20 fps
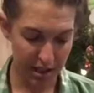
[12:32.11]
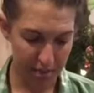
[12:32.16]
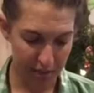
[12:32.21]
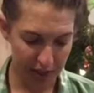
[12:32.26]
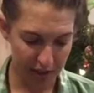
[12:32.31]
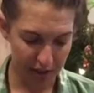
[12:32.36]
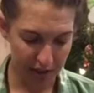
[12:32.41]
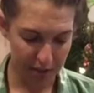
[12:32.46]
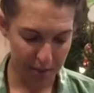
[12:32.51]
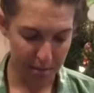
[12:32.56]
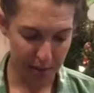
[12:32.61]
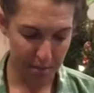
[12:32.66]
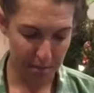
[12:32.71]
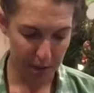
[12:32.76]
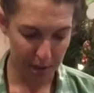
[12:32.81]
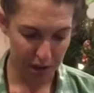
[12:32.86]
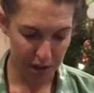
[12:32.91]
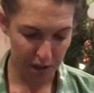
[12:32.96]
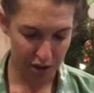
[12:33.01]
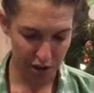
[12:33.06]
the panel is by
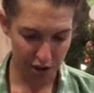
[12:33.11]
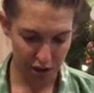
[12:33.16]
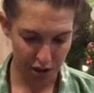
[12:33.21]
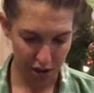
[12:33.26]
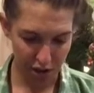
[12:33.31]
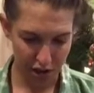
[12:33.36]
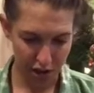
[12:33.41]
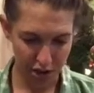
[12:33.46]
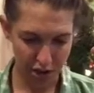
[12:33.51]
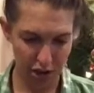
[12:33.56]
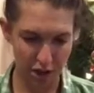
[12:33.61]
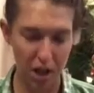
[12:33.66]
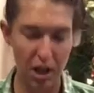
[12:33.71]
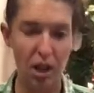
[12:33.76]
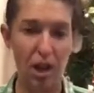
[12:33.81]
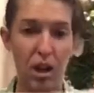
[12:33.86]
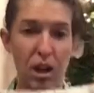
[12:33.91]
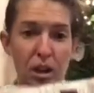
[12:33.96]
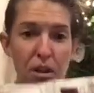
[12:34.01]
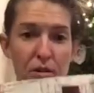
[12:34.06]
Marcia Derse
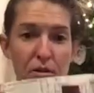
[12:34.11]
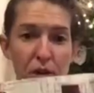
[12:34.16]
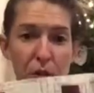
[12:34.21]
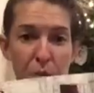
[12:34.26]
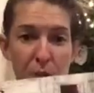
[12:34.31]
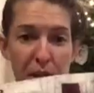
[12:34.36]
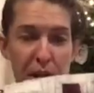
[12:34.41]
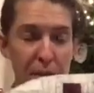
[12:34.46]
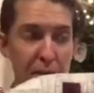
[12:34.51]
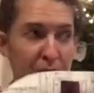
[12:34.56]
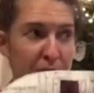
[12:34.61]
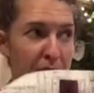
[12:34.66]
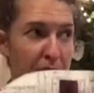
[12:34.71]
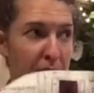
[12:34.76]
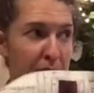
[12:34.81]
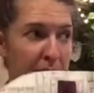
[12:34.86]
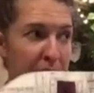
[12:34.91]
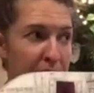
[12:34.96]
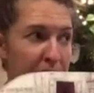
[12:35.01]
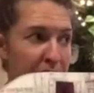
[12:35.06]
for Windham
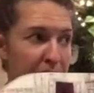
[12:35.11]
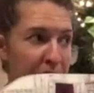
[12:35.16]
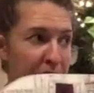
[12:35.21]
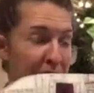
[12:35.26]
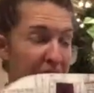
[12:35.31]
Fabrics,